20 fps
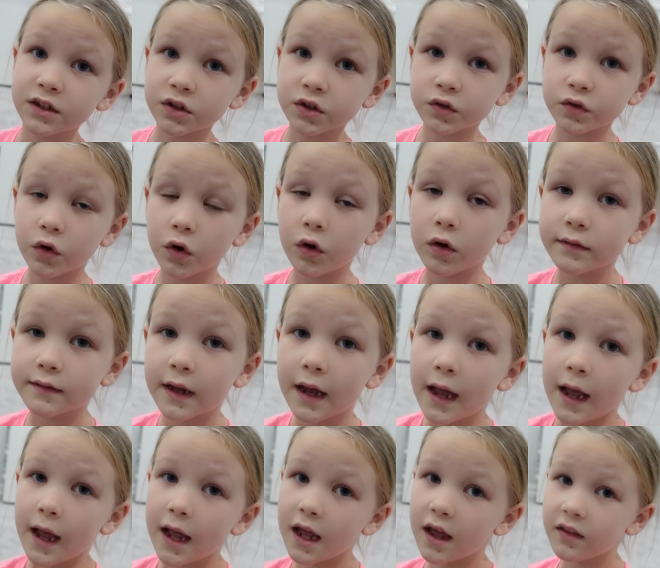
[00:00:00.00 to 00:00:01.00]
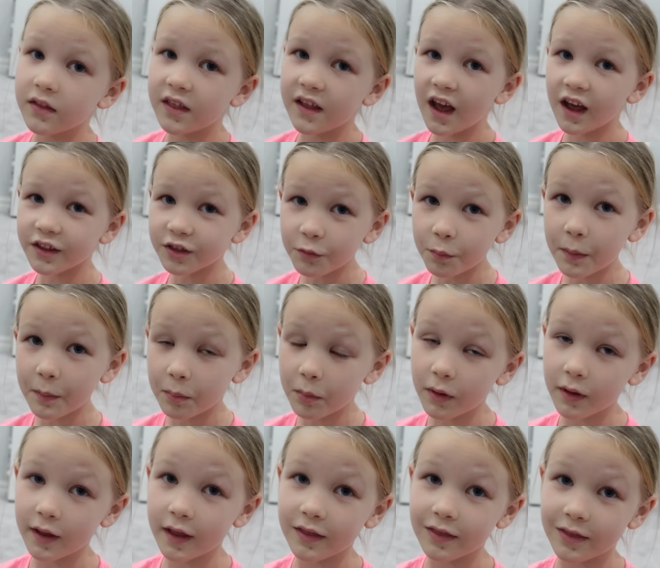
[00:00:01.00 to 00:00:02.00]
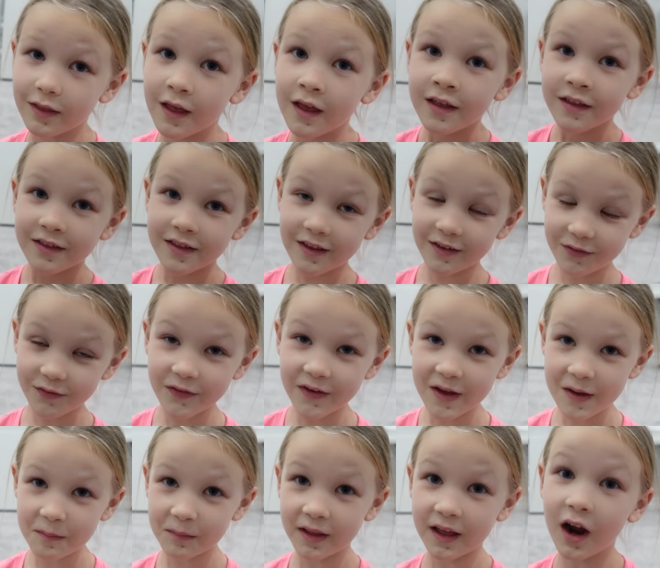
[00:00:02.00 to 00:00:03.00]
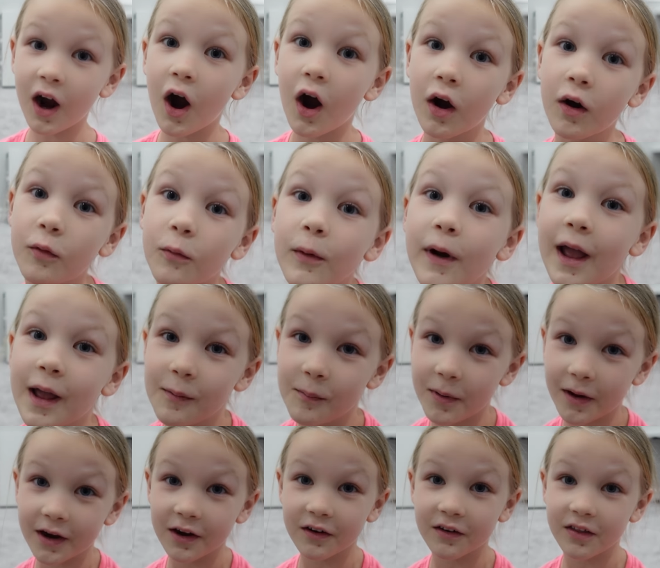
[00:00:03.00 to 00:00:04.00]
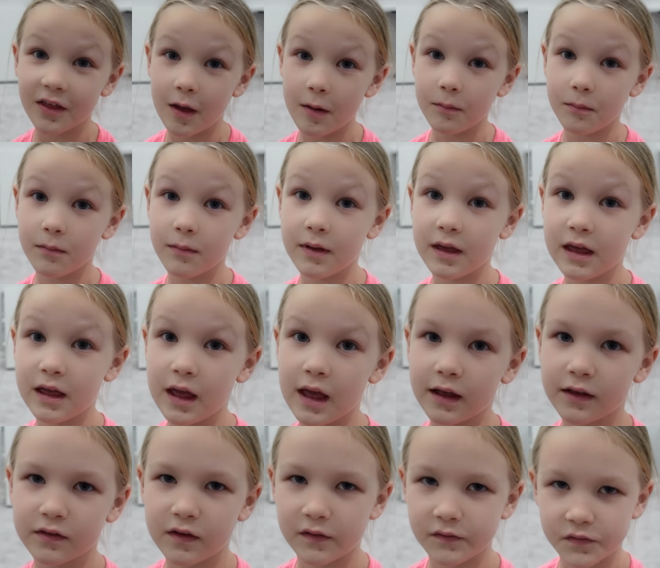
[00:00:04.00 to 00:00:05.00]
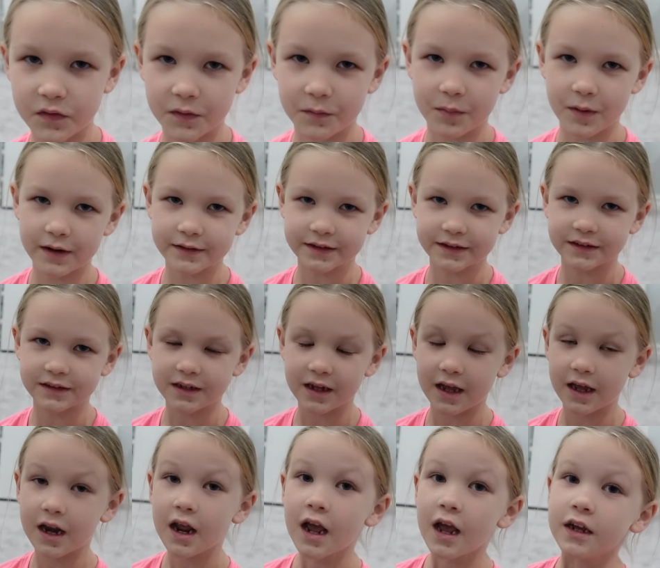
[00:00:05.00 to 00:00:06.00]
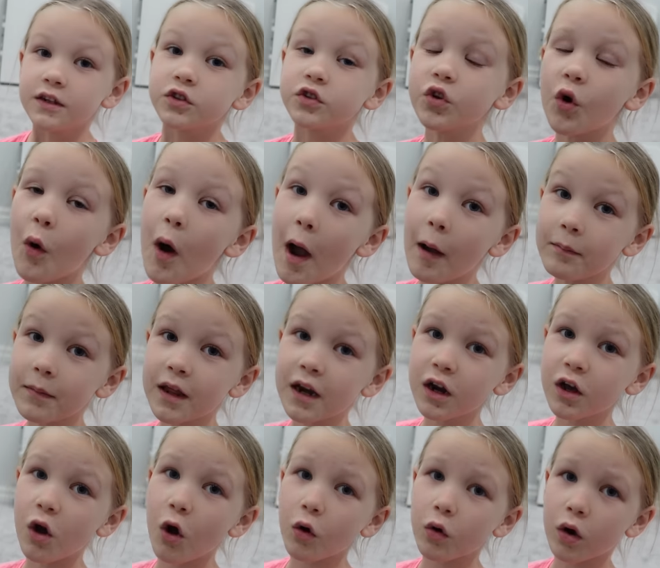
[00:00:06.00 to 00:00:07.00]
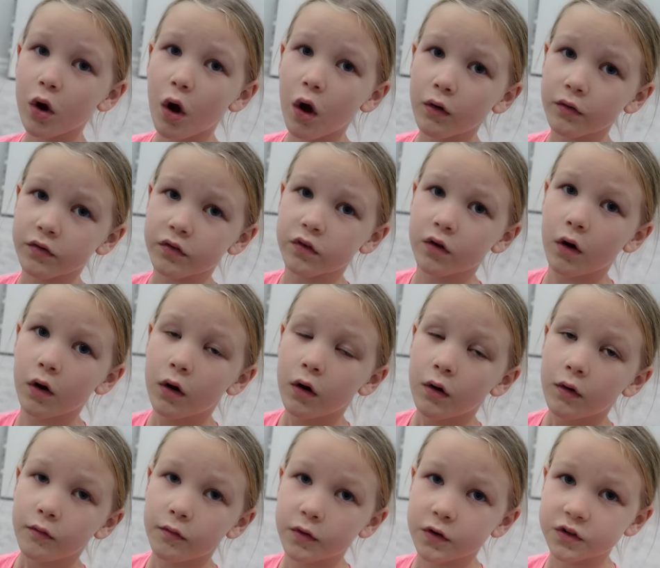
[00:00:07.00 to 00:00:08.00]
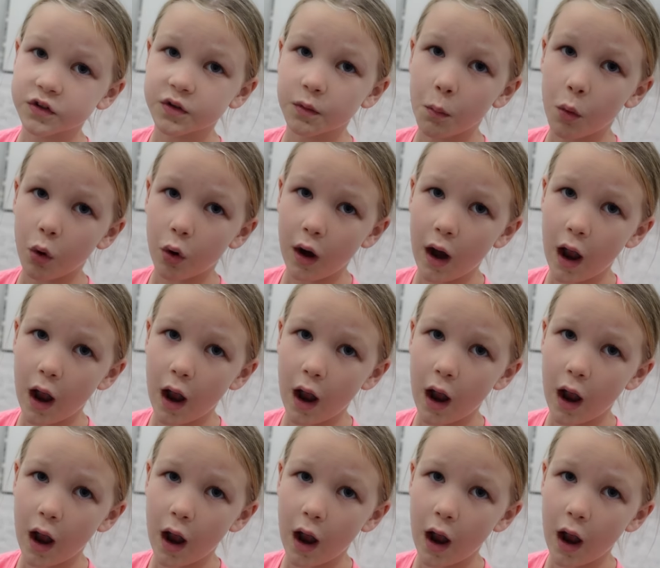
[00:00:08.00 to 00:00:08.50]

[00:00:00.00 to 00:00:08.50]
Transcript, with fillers: years old, and the other people in this family are way bigger than me, except for Preston. So I'm gonna go call for some more